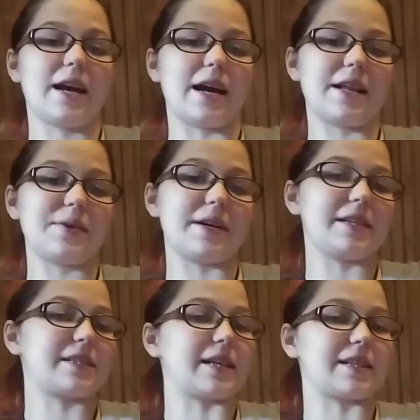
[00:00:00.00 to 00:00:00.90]

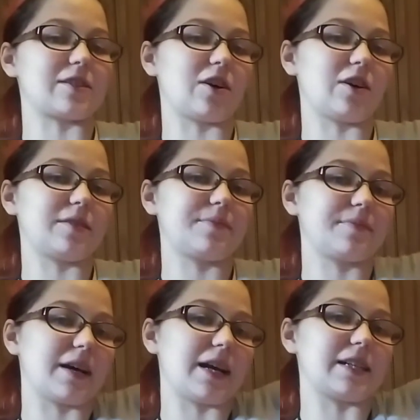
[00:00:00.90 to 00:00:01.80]
Anyways, that's all
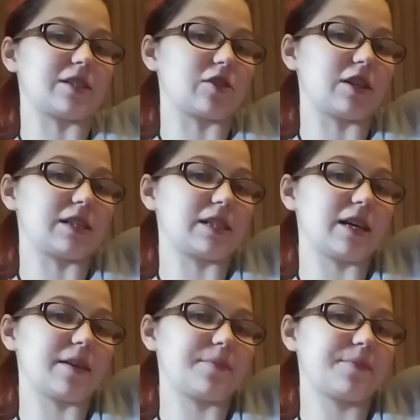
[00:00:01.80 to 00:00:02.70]
I had to show you
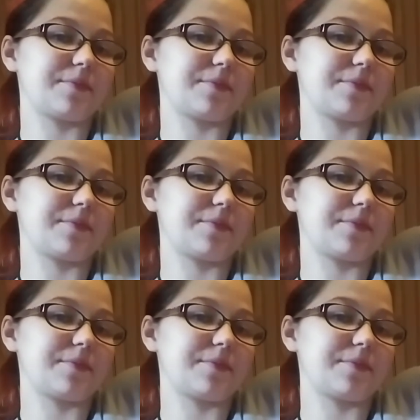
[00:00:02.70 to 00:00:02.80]
today.